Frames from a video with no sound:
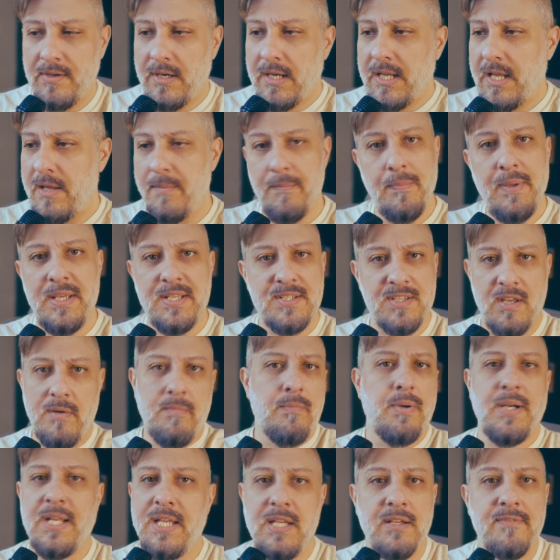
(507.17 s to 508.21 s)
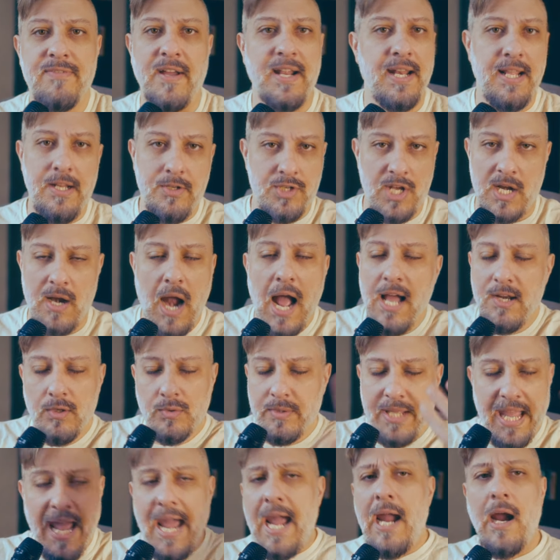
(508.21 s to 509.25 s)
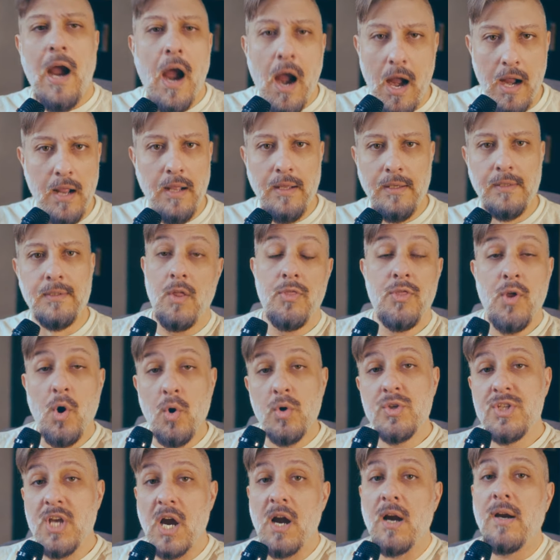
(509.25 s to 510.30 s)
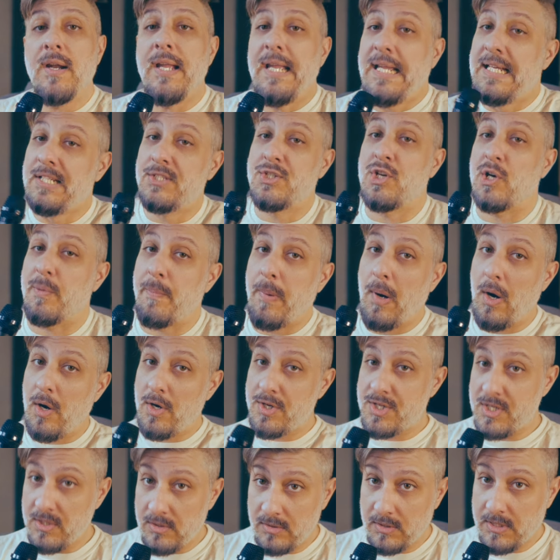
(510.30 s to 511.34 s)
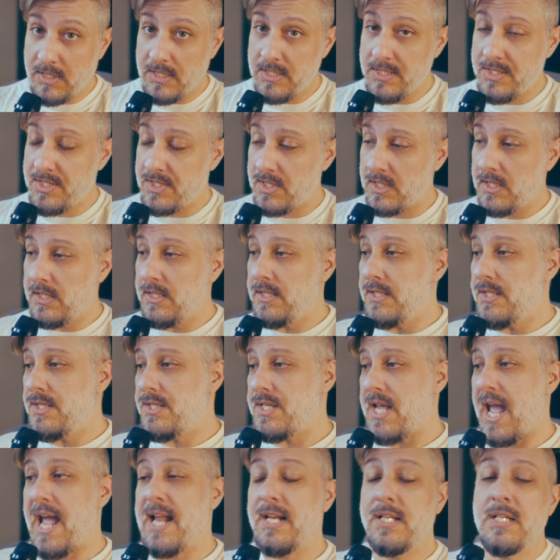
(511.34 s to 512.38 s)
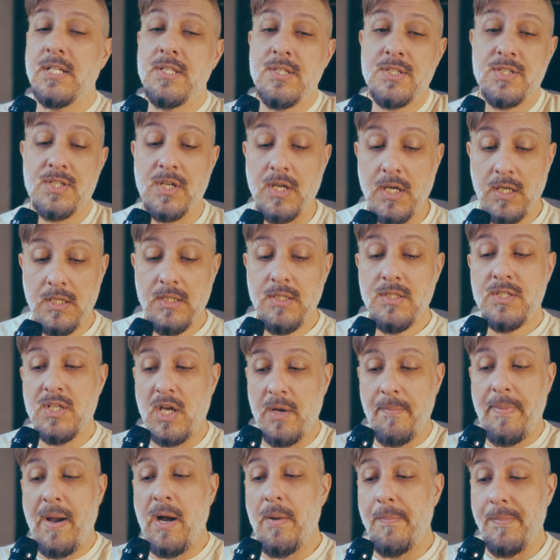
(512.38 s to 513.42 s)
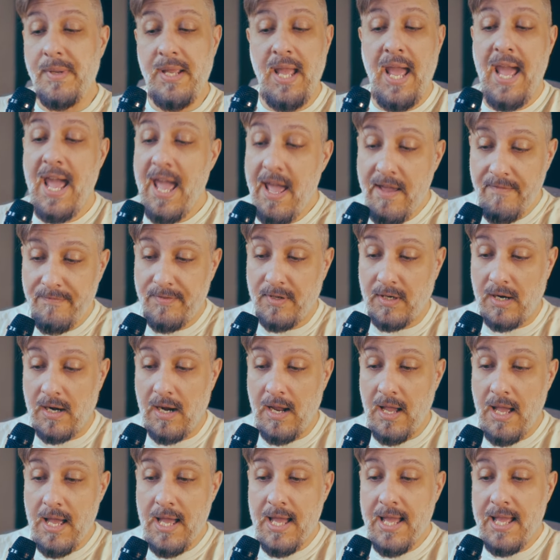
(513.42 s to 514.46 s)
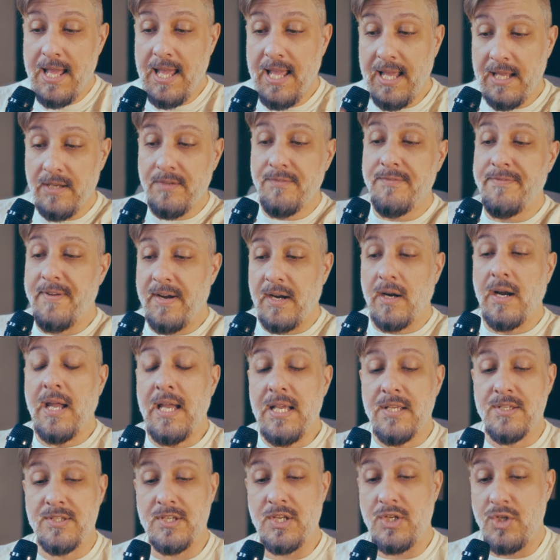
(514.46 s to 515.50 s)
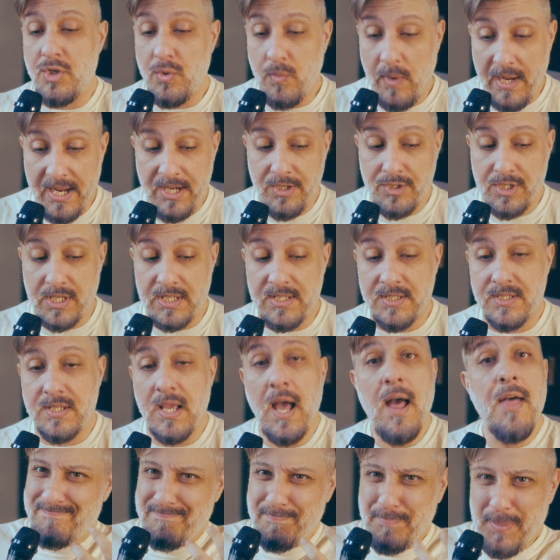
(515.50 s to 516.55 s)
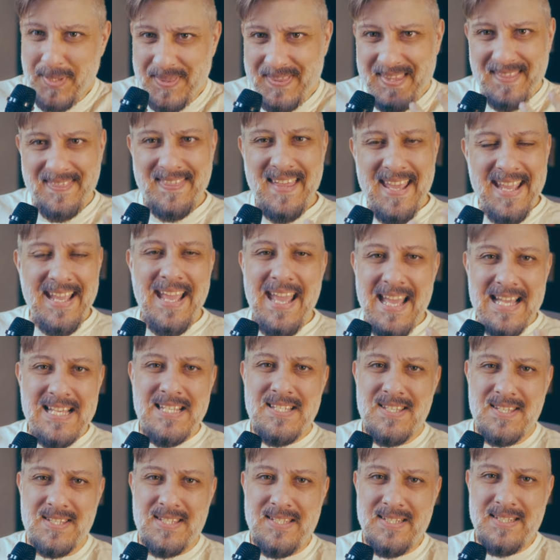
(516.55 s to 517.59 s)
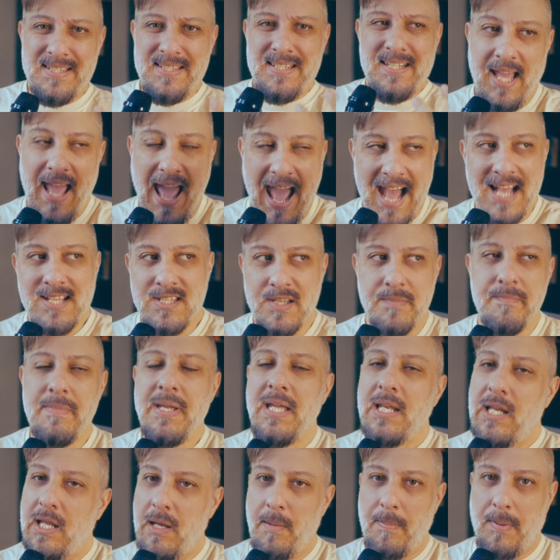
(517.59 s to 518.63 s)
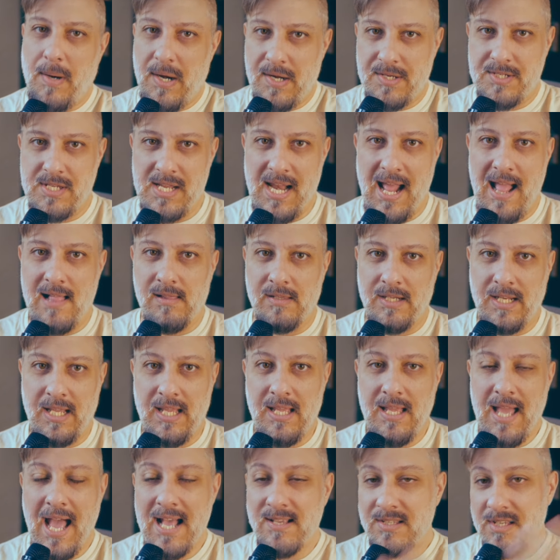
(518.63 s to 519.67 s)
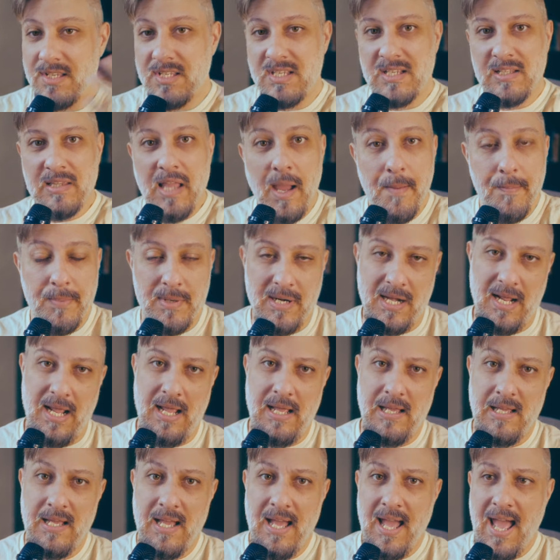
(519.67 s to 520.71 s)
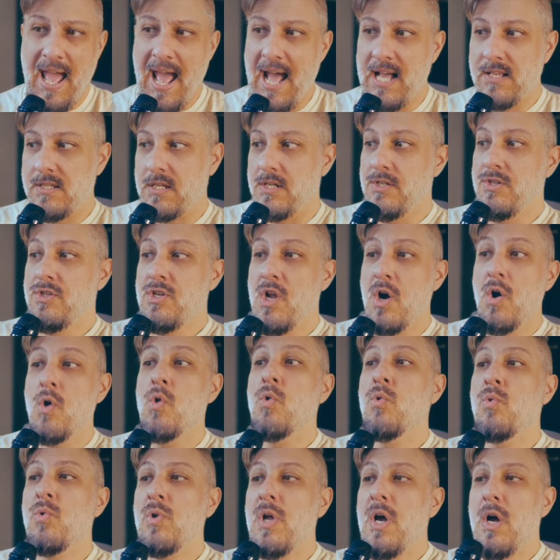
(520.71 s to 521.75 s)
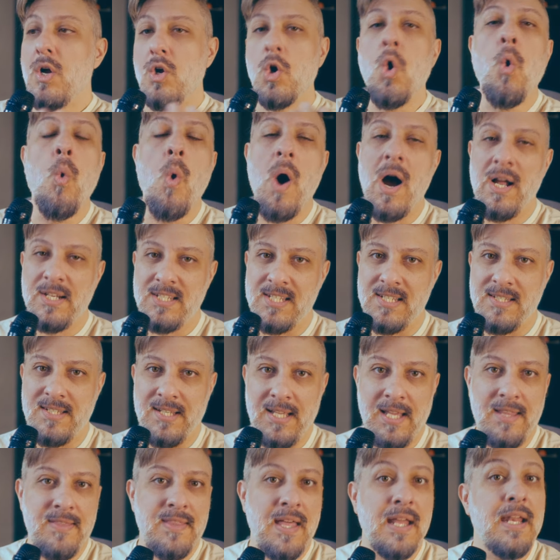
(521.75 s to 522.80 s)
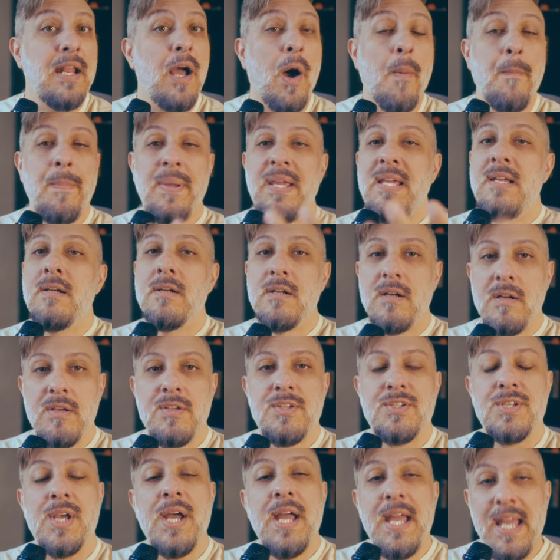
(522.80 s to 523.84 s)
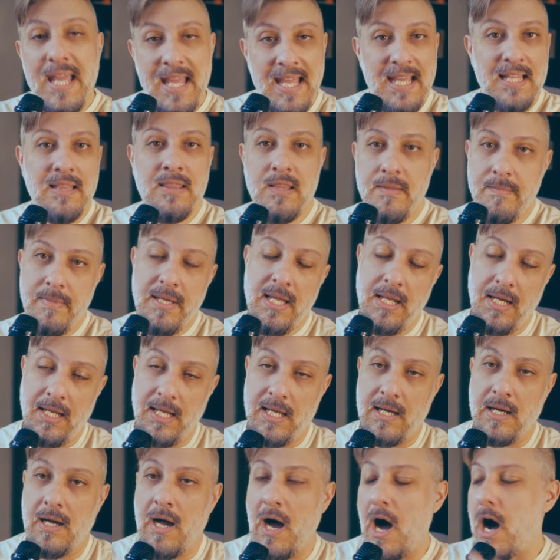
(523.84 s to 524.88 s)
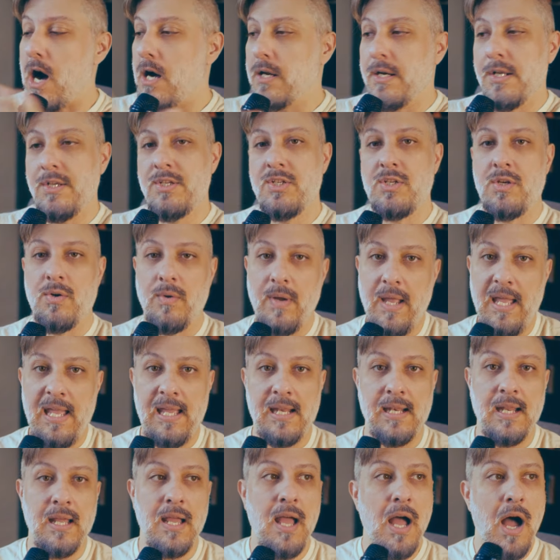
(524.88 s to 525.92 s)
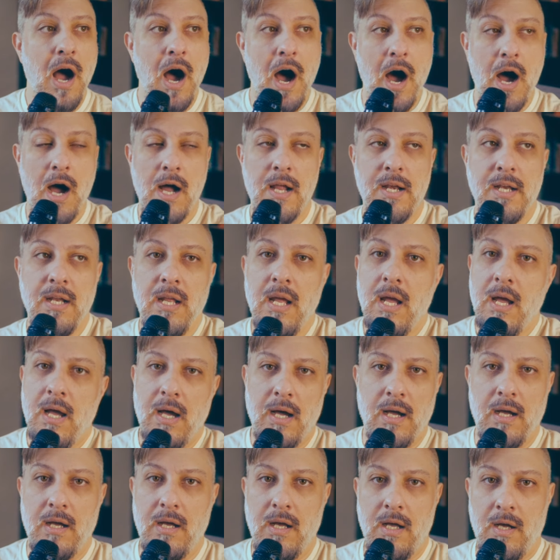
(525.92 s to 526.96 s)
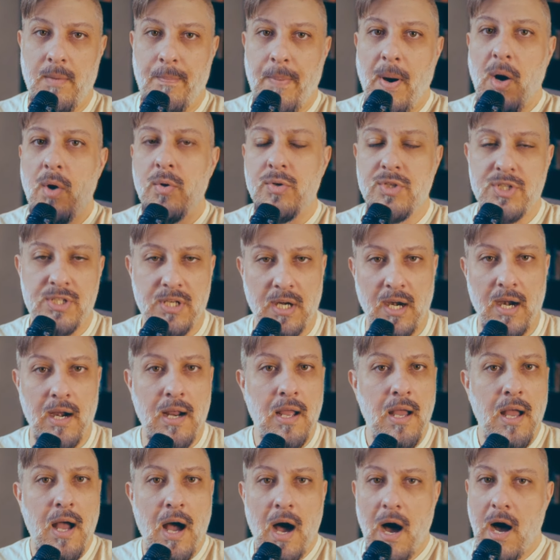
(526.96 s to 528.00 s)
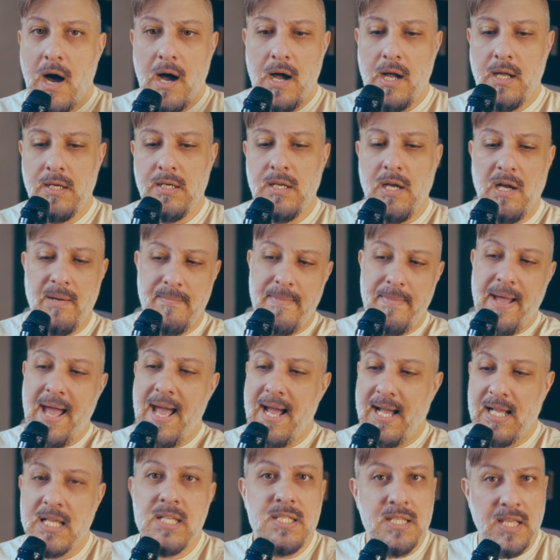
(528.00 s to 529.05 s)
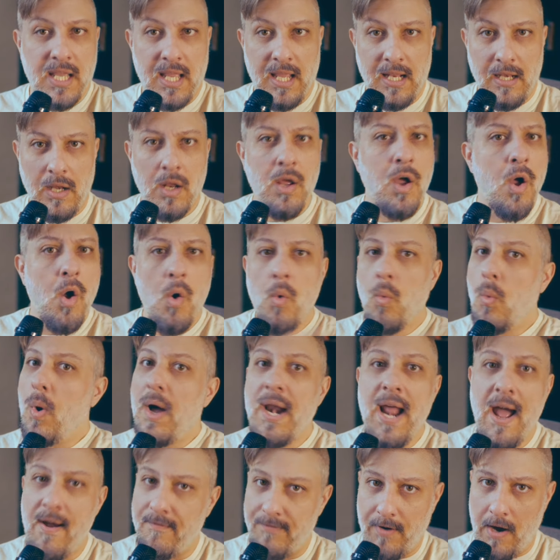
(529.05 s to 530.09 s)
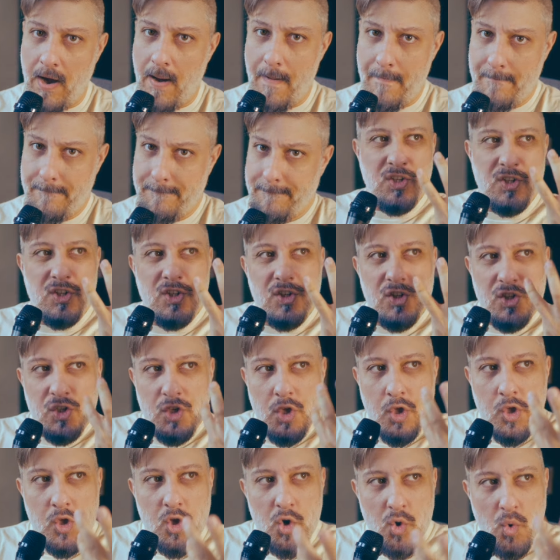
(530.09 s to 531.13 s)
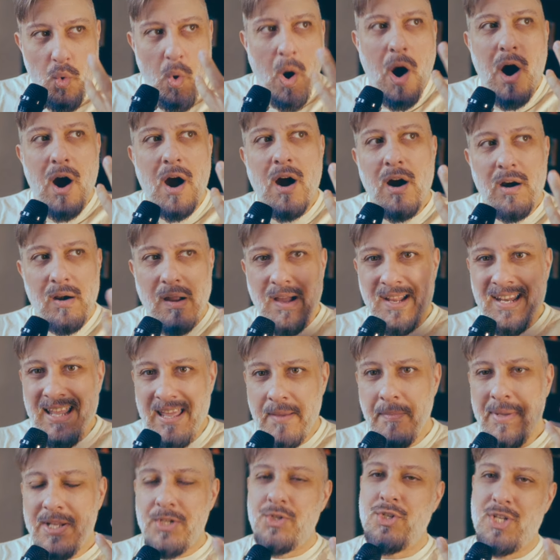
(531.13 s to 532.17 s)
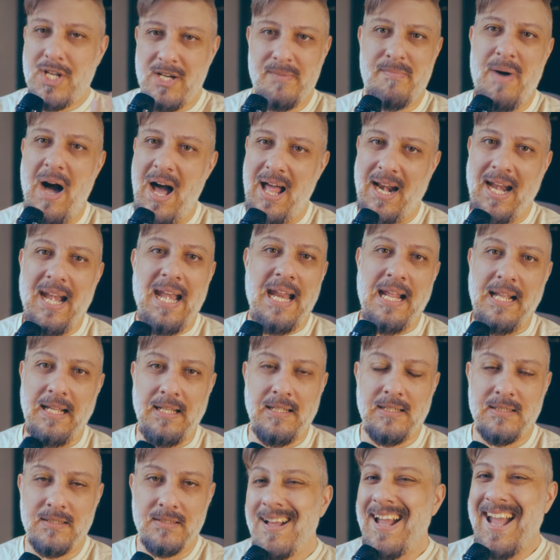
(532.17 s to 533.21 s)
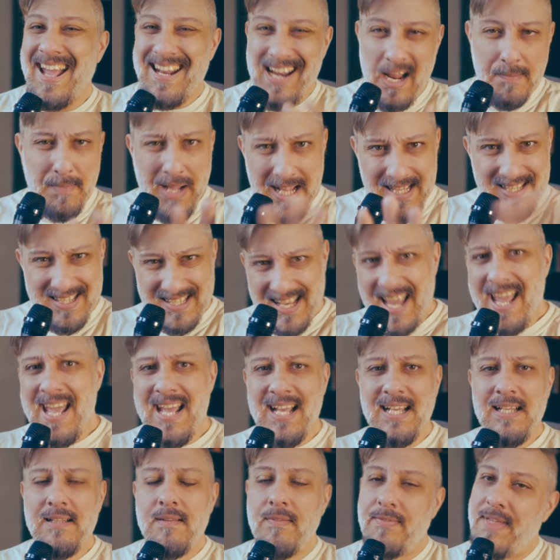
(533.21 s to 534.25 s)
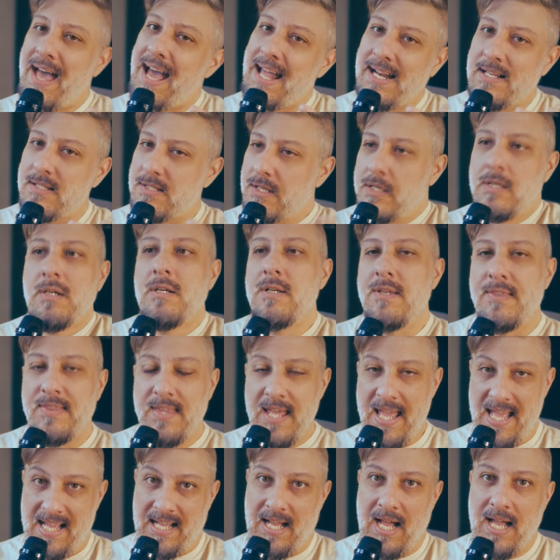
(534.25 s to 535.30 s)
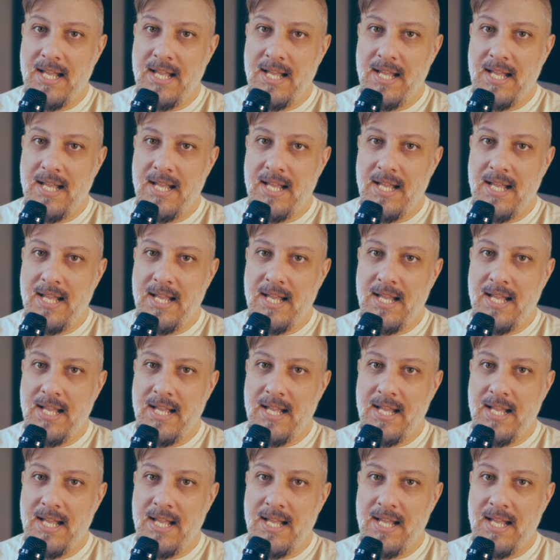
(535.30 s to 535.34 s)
It can be somebody of any gender. I don't care. Those are interpersonal concerns and concerns about behavior in various situations. But the thing is, as a media personality, as a celebrity, as a known quantity that appears in the media, on a screen, on a poster, on a magazine, whatever, you are an image commodity. And I'm not saying that is a good thing.